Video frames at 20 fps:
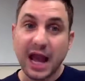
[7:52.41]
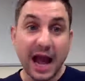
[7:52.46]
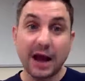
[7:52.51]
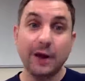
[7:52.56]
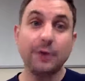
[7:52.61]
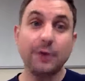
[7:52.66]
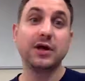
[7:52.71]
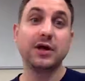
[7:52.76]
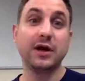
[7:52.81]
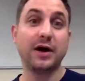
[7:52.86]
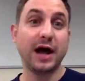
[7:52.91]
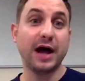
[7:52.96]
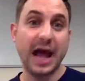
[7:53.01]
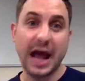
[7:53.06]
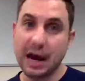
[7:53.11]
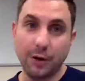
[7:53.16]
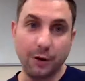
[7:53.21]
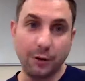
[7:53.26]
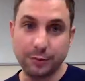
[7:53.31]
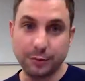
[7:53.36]
How can I
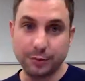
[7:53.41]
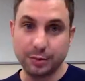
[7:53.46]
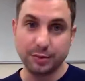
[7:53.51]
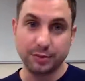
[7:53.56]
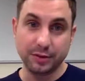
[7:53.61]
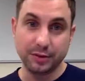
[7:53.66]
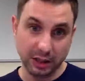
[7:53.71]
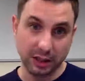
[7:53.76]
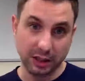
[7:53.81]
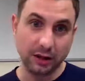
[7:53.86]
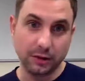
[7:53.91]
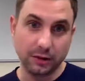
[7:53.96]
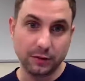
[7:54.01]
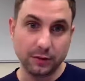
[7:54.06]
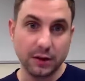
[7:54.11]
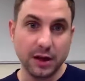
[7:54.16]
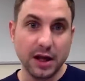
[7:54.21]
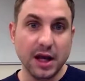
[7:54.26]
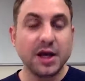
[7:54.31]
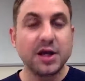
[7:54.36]
help? you
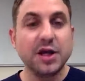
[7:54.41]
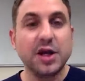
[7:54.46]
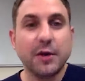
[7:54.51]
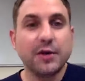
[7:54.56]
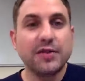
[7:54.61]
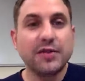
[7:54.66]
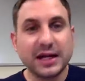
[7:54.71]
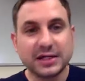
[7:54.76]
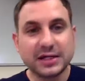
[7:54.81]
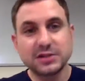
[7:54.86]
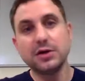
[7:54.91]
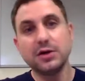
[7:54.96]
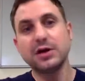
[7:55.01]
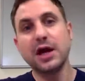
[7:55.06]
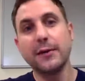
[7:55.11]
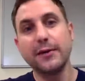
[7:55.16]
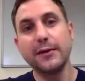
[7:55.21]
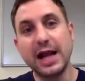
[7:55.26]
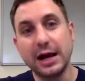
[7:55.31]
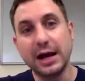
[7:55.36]
you know and that's not
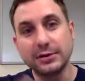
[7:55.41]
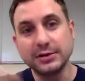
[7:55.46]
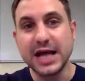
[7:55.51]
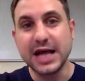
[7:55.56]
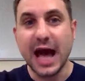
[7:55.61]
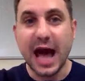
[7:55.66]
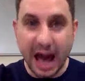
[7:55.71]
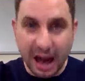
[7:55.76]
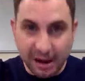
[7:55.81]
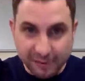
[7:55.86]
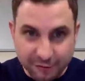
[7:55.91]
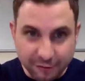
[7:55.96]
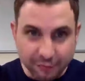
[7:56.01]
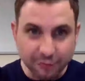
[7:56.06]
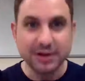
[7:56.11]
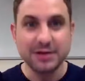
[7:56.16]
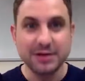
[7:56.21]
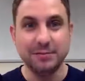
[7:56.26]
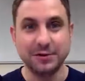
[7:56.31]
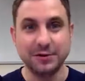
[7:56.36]
going out to
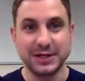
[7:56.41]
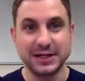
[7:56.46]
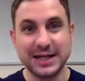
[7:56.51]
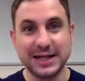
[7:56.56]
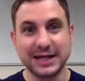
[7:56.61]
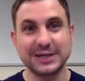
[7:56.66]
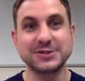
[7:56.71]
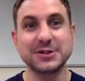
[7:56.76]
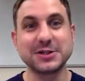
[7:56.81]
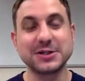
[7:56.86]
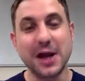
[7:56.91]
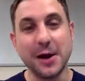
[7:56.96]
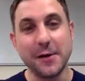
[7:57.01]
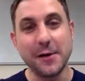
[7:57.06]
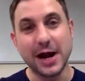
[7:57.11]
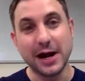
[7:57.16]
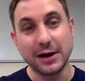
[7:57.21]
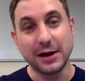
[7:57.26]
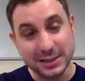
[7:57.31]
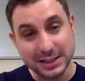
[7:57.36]
everybody that's just
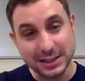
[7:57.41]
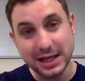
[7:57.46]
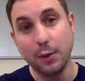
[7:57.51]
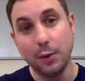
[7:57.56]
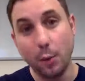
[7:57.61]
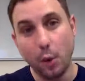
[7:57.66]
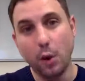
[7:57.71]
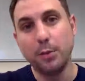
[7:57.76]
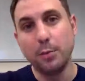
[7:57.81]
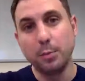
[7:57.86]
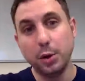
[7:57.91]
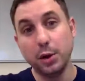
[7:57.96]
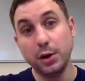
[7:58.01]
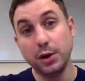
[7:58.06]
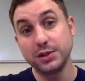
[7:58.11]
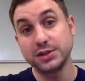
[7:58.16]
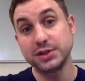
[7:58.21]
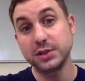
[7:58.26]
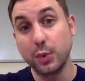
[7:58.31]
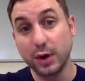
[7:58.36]
going out to that one
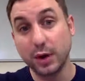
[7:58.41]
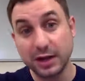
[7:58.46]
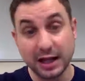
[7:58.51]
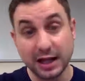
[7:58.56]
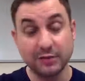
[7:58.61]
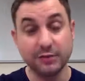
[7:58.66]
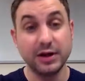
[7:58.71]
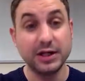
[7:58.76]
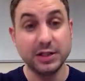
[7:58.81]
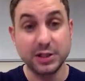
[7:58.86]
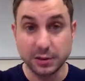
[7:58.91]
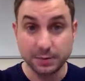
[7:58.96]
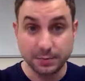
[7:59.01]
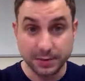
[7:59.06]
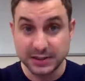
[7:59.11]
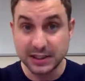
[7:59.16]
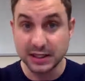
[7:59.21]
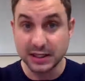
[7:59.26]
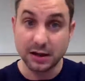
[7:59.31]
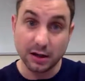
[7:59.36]
person when they reach a
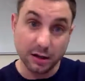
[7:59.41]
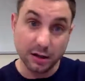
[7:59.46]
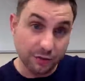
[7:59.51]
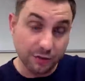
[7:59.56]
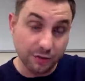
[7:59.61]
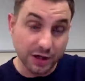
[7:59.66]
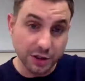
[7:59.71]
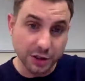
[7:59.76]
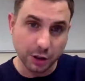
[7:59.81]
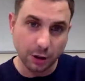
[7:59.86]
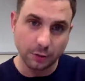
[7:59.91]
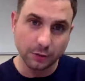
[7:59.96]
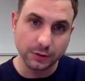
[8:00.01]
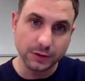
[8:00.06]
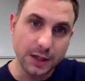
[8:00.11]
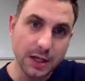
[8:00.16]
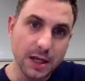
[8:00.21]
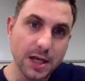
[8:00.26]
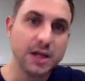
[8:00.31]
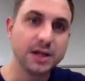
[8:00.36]
particular threshold
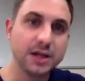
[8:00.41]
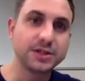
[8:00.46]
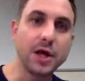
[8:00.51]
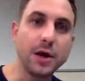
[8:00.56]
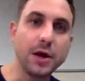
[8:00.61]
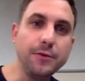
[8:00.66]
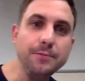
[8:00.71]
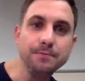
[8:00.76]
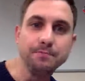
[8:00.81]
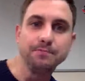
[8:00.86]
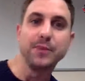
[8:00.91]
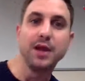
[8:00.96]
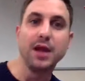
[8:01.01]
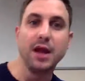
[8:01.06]
so